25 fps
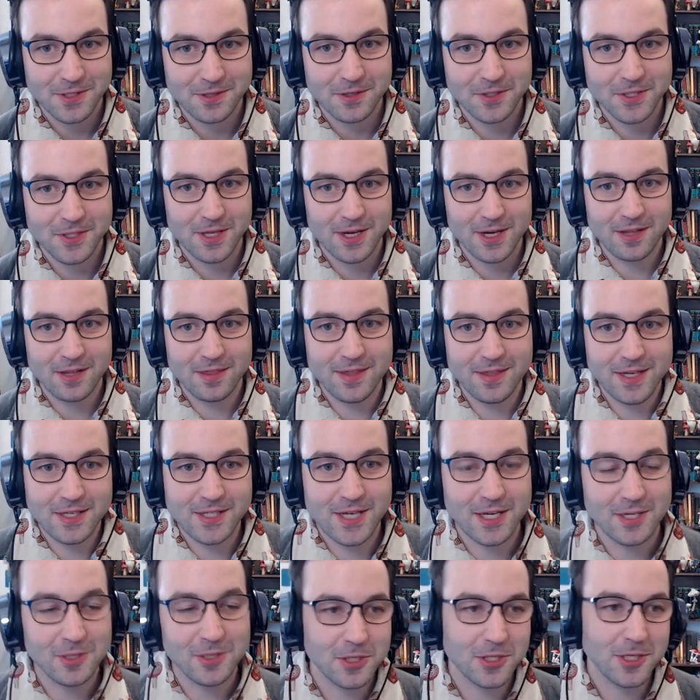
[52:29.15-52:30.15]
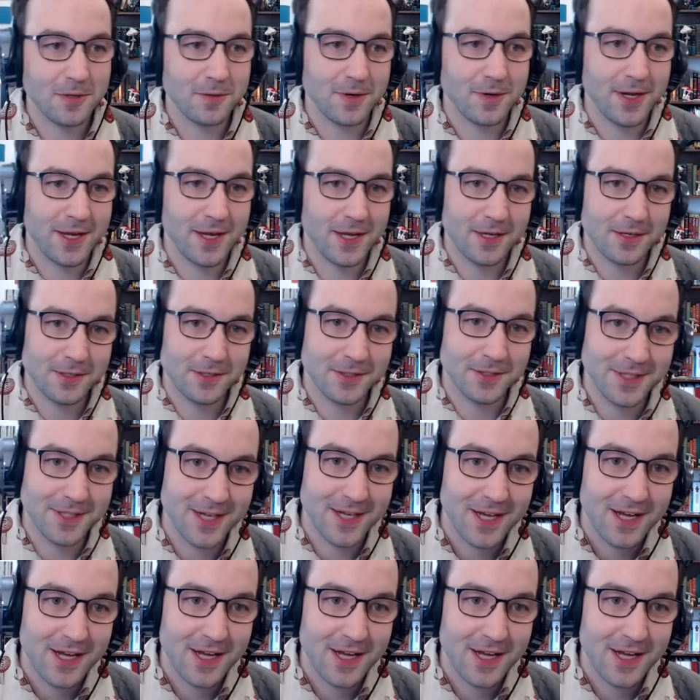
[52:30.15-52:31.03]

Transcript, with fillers: There's a lot of things I usually would have handled